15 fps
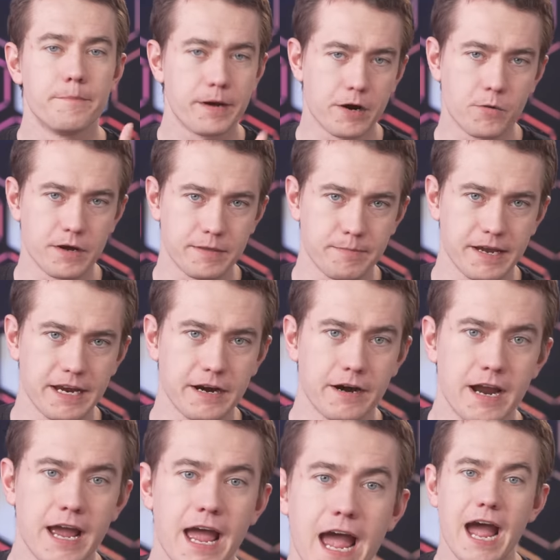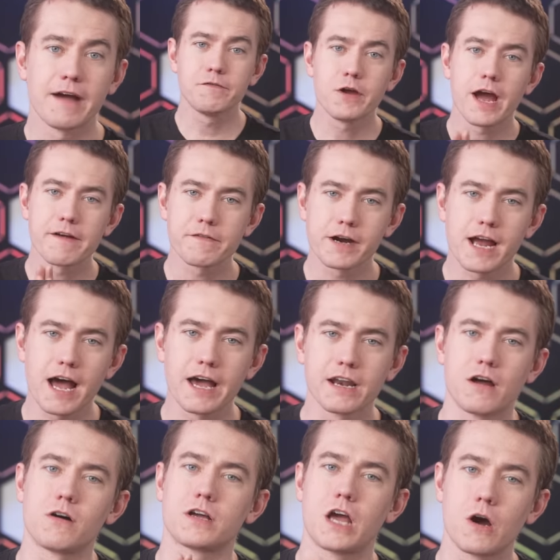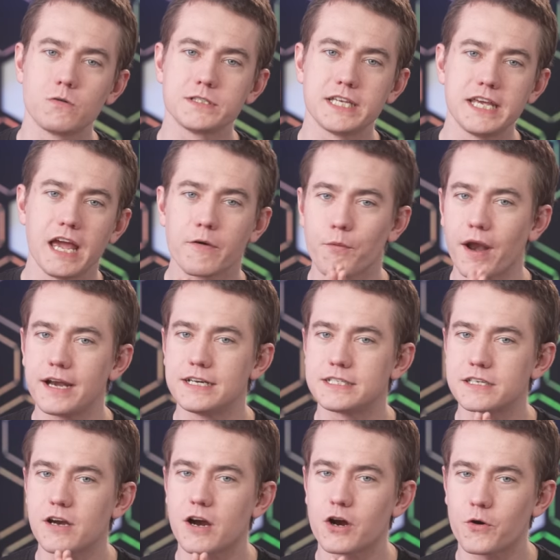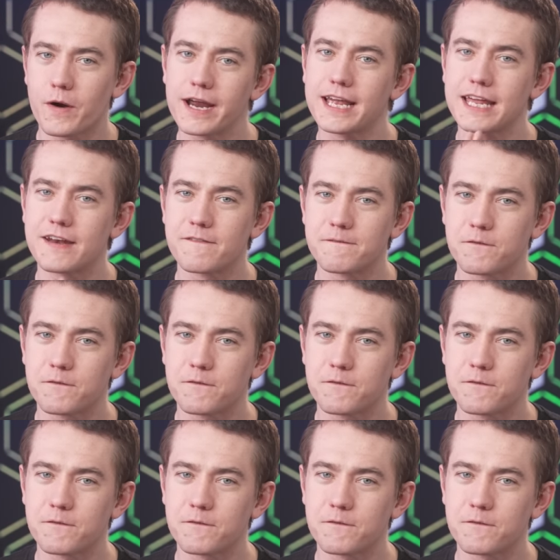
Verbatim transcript: Bear with me here. Have you ever gotten all cozy and ready to start cranking in